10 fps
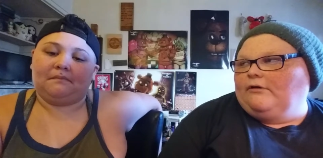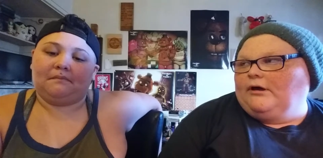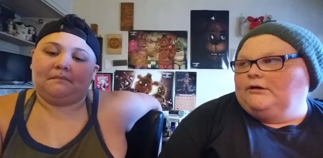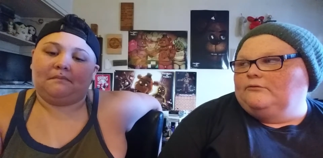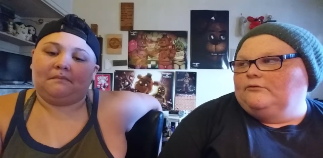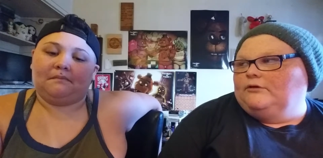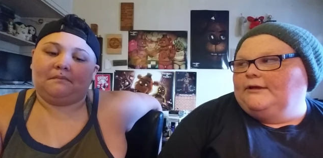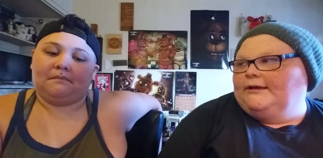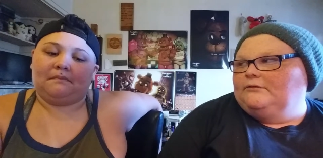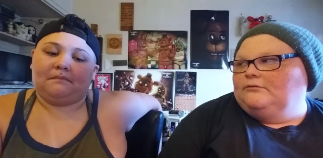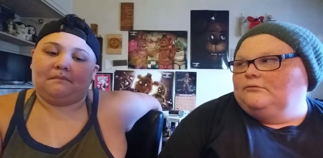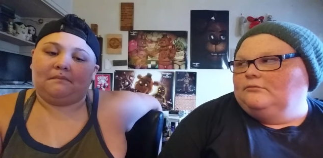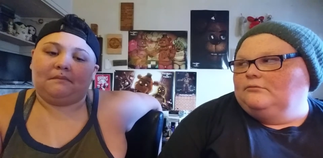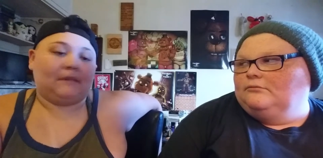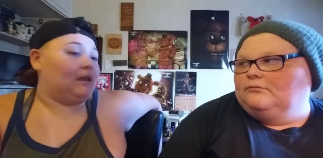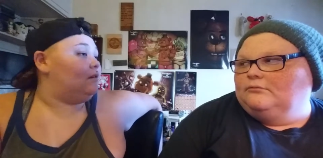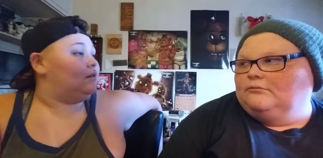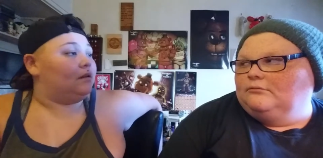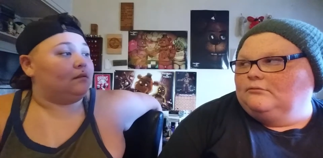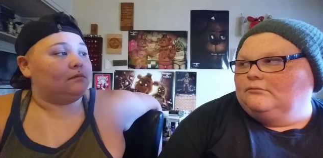Speaker 1: rock and roll as? I don't
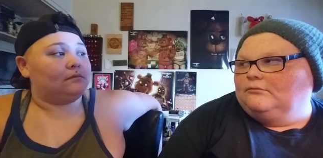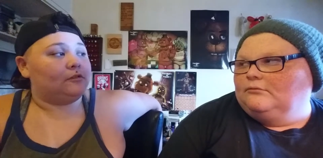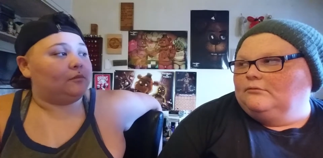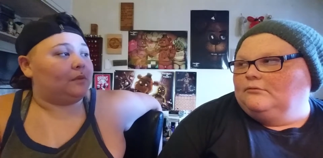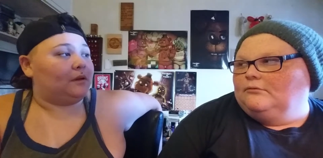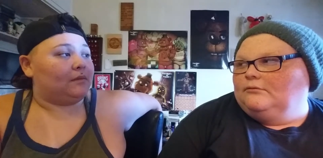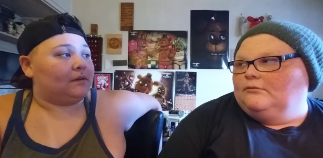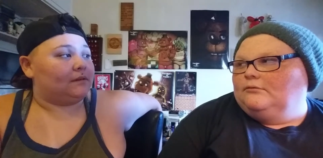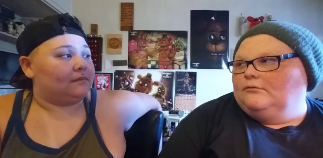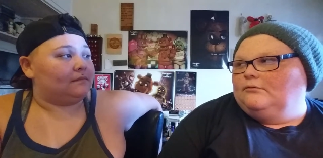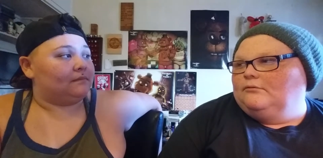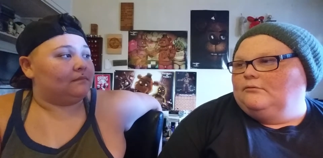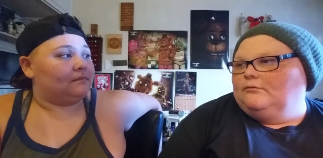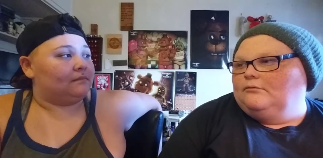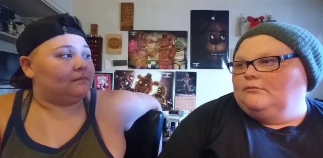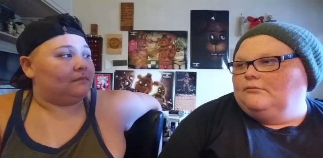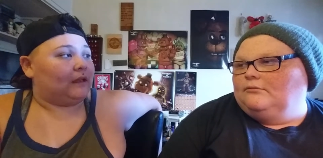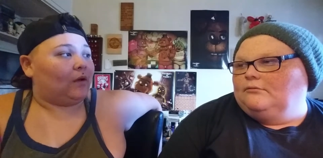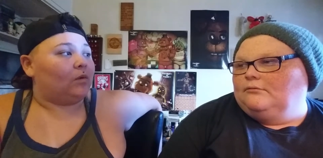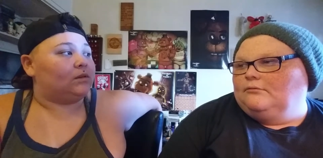know. Just pick one.
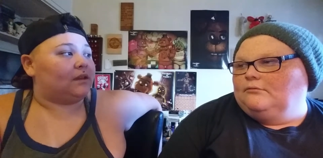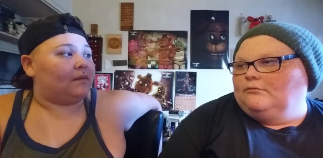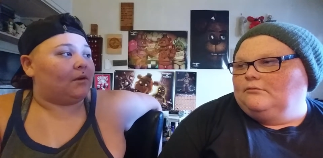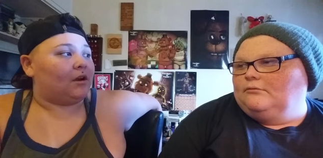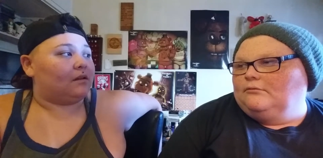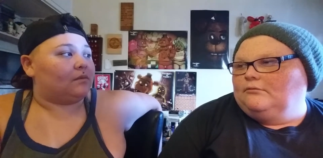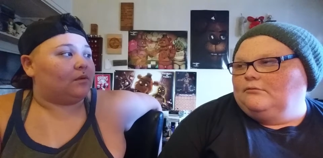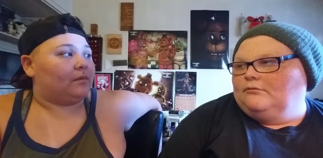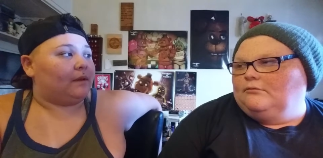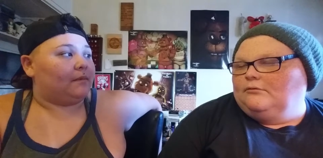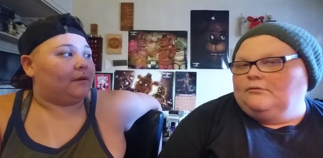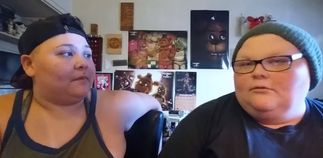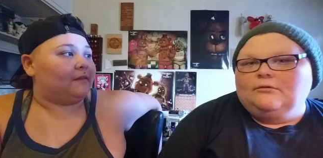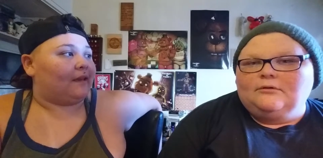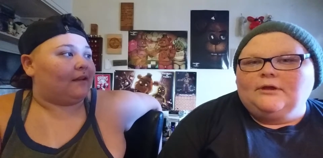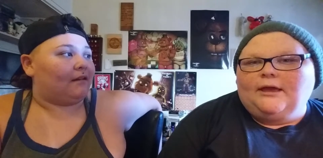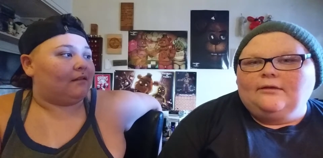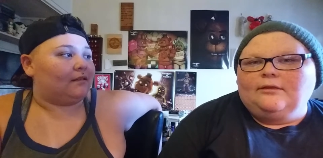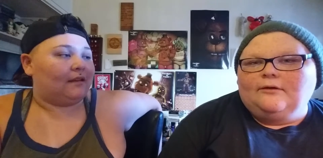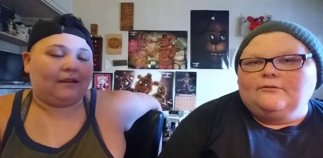Like old time rock and roll by Bob Seger.
Speaker 2: Yeah,
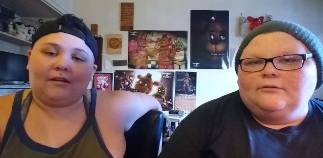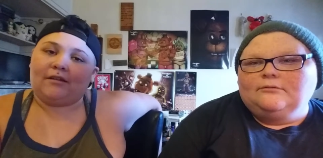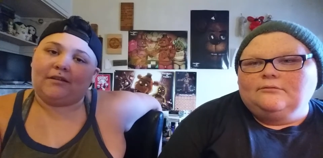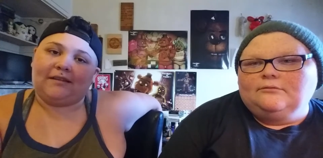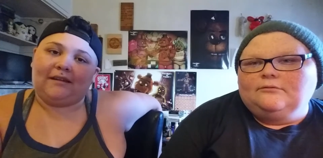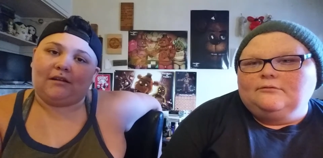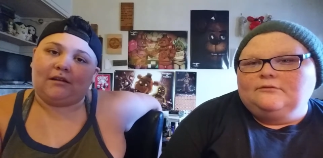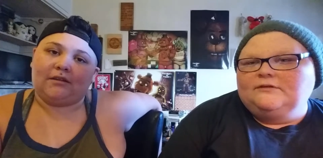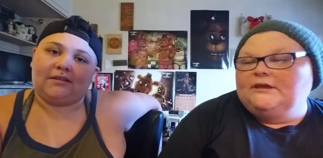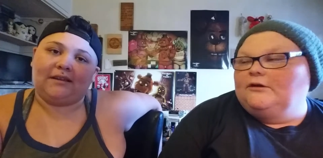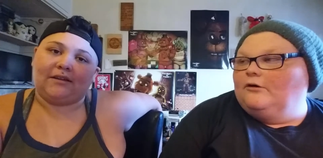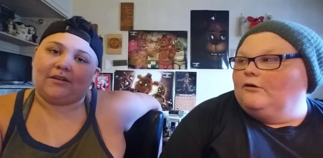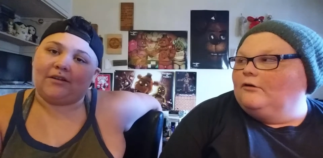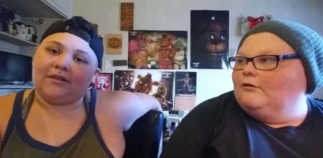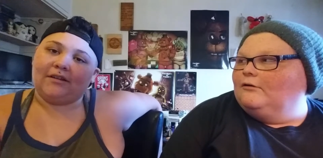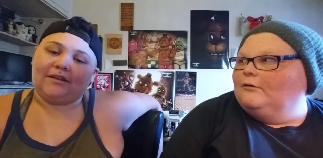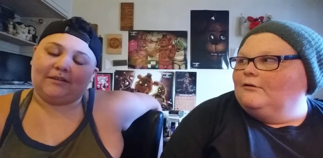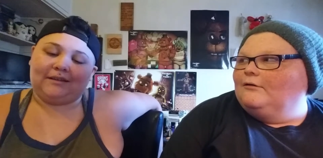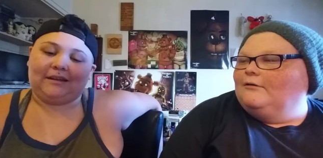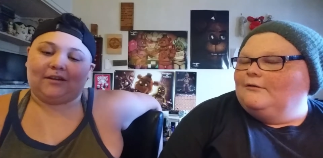Seger.
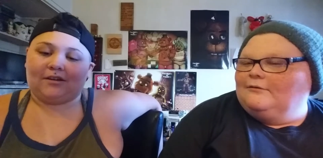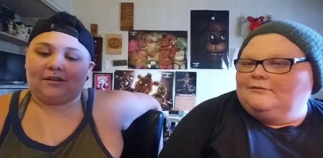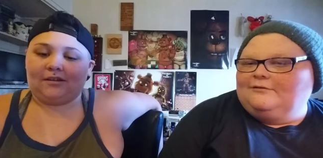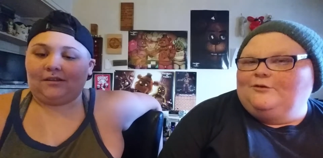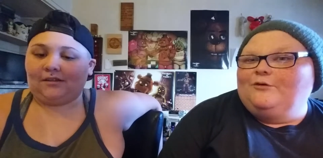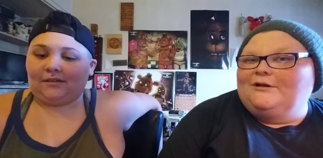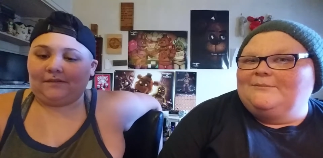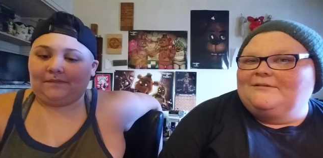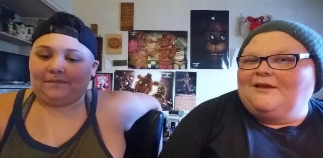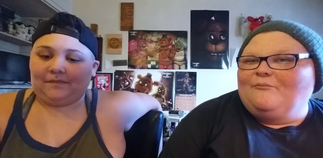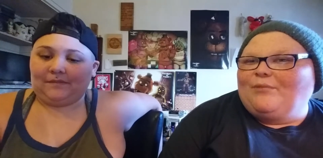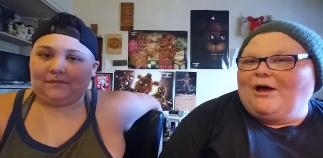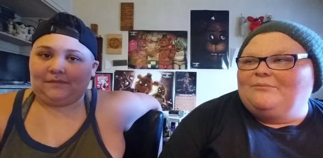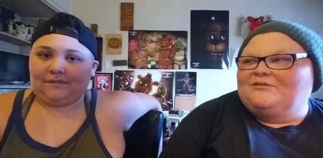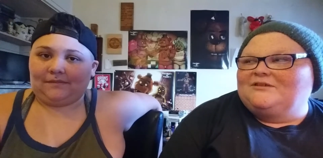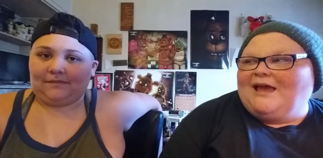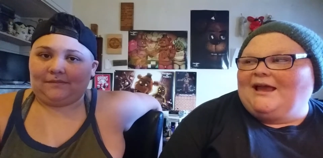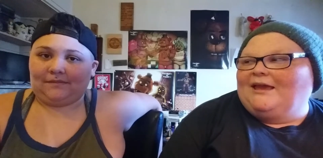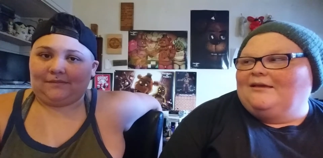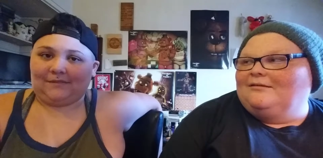You were gonna say Bob
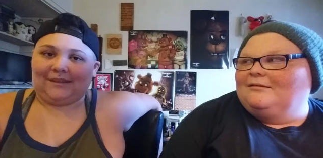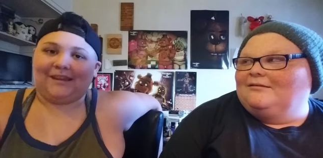Saget.